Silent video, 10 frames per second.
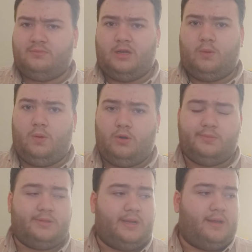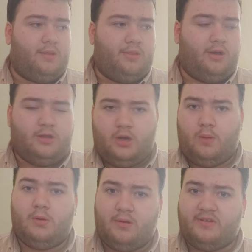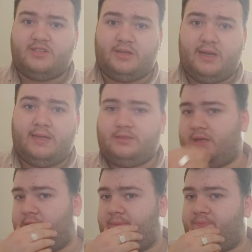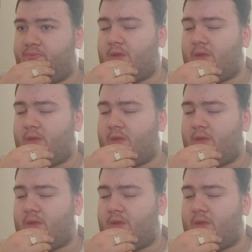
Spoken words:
woke up today and I thought, I'm gonna have a cigar today.